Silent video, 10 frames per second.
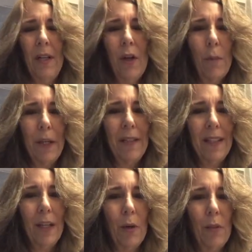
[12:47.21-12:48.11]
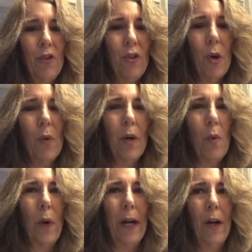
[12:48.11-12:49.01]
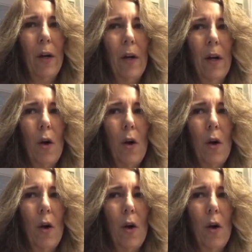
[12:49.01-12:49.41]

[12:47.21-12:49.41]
No big deal, but you don't want to wear